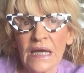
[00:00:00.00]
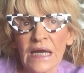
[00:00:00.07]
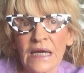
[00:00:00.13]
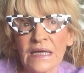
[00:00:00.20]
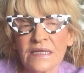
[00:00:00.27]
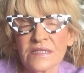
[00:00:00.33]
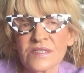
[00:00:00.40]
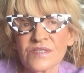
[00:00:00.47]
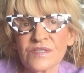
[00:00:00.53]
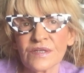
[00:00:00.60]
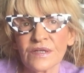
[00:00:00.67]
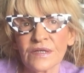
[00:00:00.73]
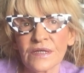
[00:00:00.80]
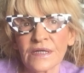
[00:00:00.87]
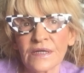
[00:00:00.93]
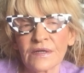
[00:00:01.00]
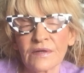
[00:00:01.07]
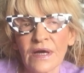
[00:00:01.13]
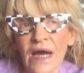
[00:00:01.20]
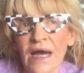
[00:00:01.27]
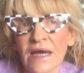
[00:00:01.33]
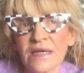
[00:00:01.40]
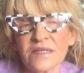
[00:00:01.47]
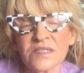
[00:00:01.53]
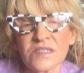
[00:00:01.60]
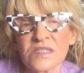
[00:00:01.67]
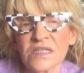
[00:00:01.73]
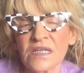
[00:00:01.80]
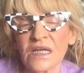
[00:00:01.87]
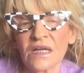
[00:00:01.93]
as I
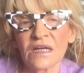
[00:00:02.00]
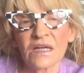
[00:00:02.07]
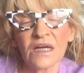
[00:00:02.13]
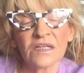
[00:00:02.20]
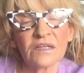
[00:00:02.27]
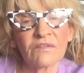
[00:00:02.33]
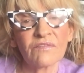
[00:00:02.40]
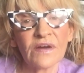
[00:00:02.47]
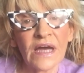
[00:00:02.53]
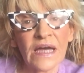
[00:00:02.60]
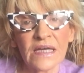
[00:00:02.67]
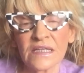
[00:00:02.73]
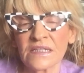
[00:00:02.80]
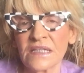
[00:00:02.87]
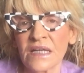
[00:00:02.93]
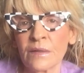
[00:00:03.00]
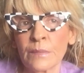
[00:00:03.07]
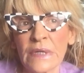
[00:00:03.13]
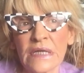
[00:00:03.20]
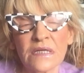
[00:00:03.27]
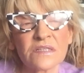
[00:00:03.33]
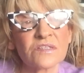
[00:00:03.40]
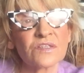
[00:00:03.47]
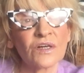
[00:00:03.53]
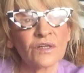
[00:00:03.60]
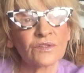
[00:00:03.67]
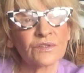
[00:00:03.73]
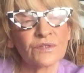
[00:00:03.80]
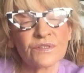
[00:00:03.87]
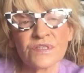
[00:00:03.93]
see a lot of academics,
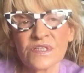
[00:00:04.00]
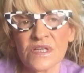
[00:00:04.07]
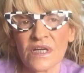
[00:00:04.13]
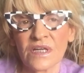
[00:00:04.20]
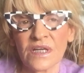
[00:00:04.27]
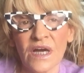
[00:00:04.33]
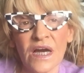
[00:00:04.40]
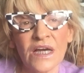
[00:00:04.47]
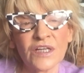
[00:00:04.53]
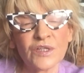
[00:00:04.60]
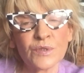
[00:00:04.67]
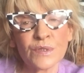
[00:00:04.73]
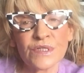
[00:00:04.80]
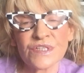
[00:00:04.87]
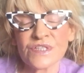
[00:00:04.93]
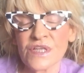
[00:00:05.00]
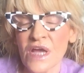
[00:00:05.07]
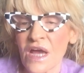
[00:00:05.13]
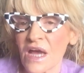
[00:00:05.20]
doctors, psychiatrists